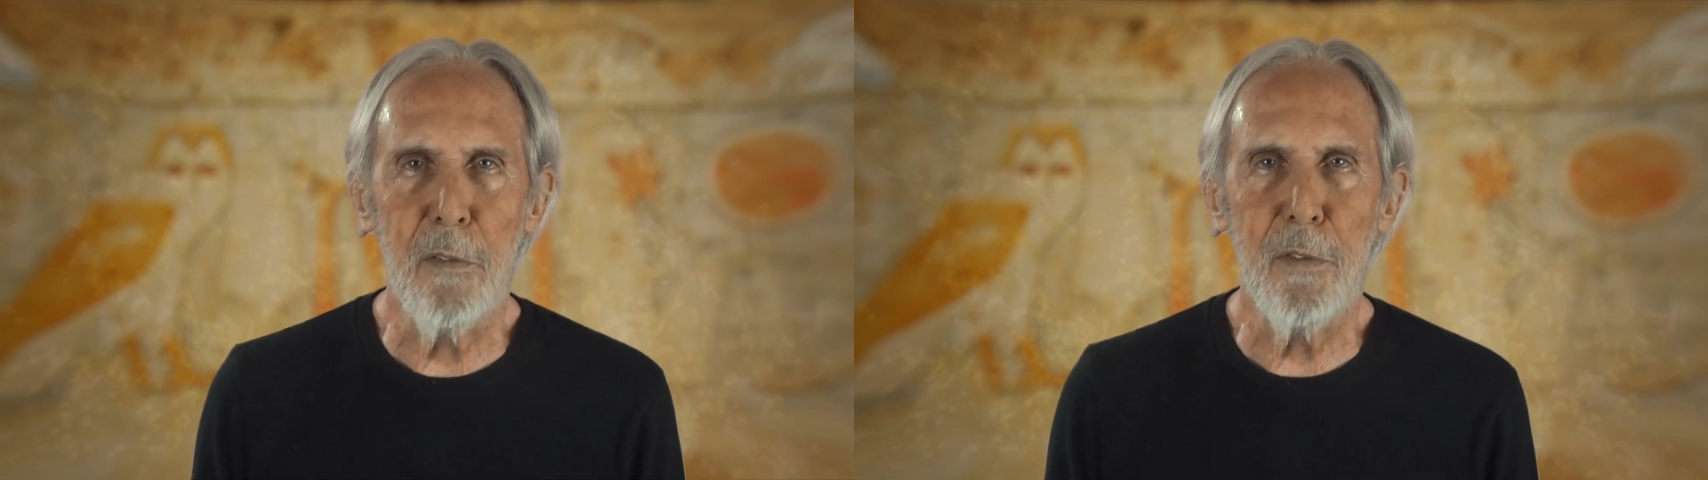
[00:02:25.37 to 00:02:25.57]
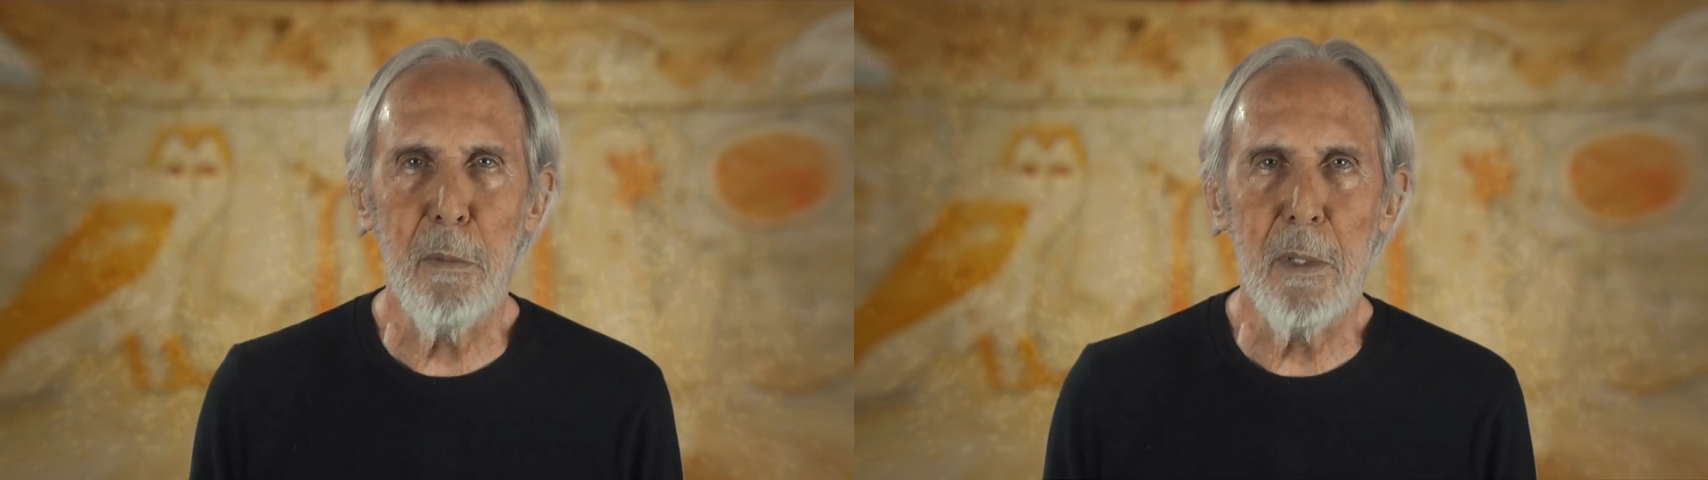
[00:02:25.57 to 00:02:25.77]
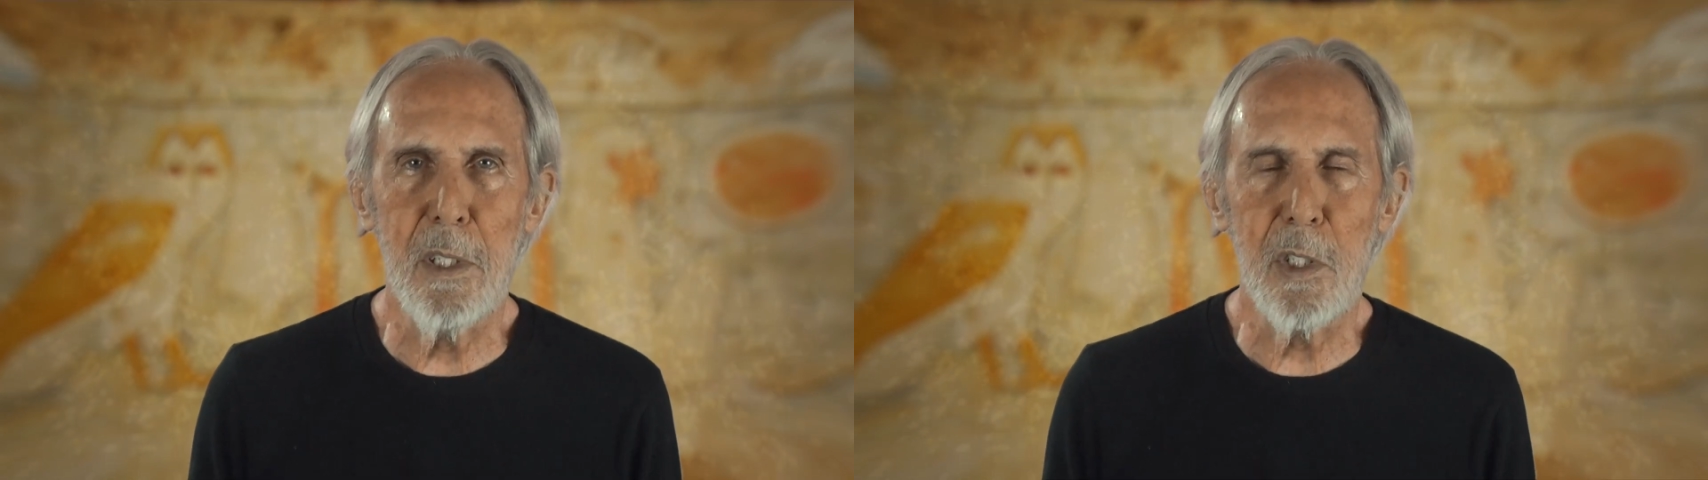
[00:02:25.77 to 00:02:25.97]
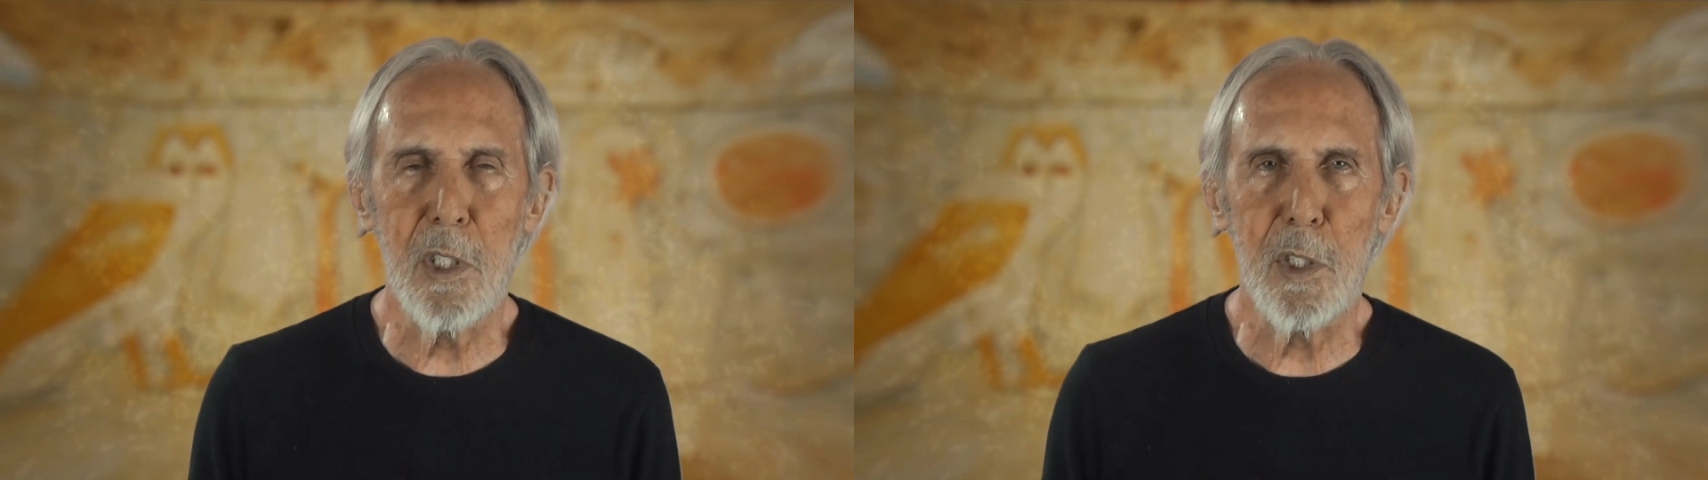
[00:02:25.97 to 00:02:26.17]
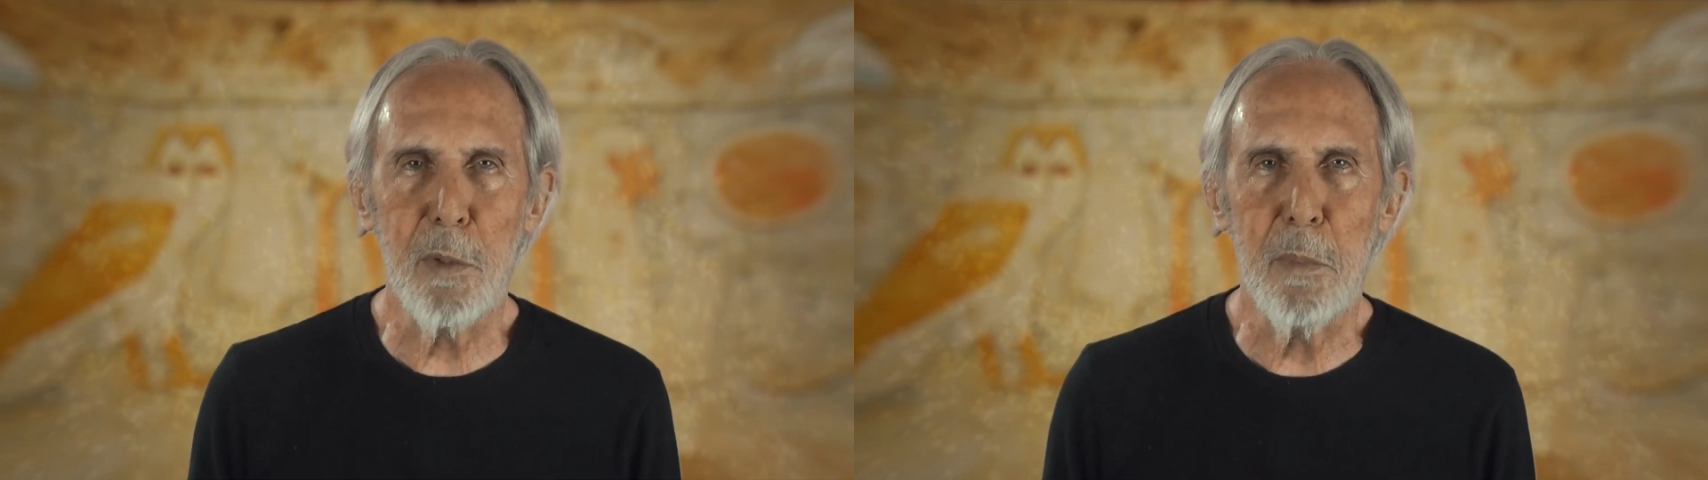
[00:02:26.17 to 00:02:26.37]
feminine
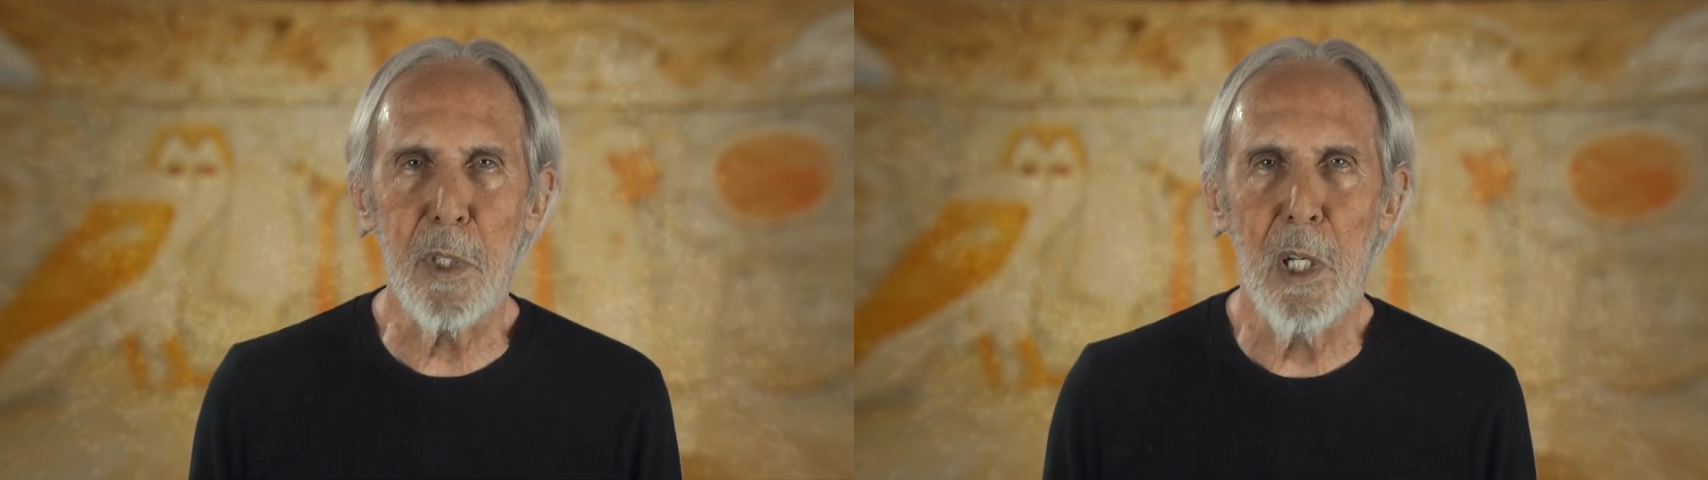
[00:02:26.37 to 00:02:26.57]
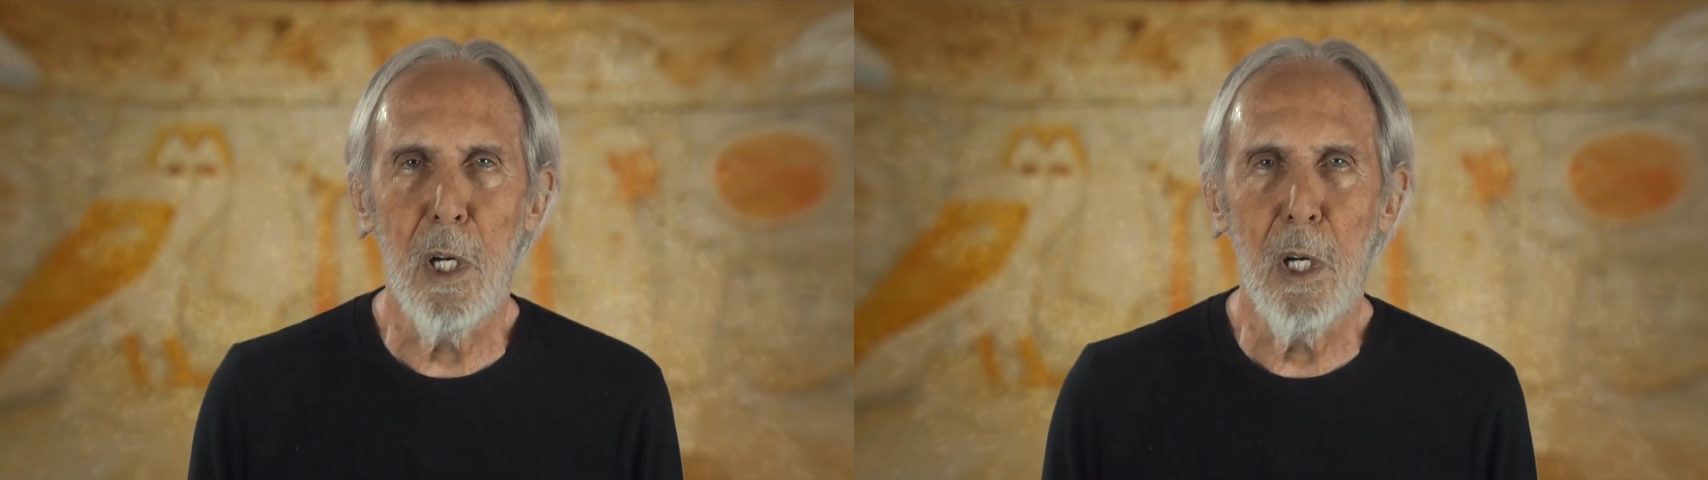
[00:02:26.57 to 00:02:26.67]
systems